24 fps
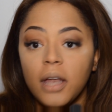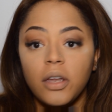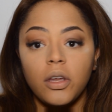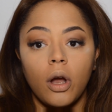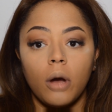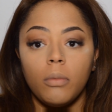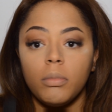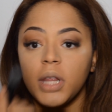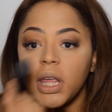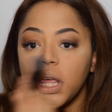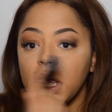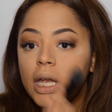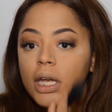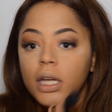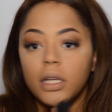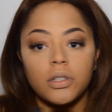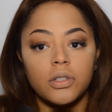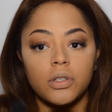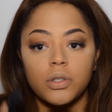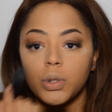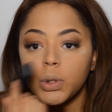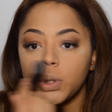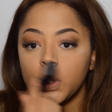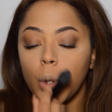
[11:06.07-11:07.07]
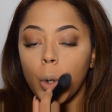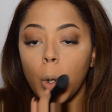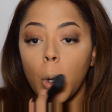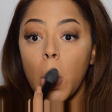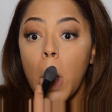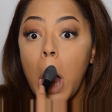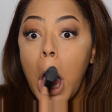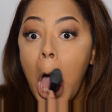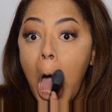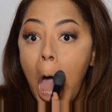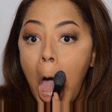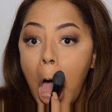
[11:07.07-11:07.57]
And you're obligated to do the
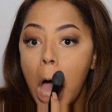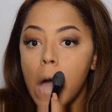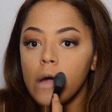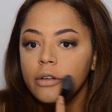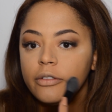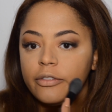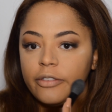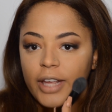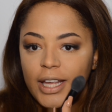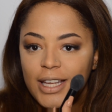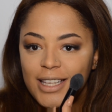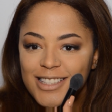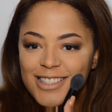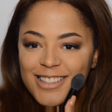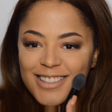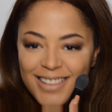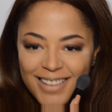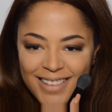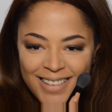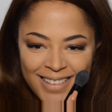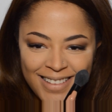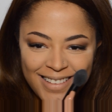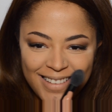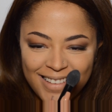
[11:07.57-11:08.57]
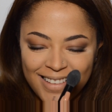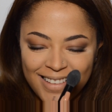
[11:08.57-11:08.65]
whole face.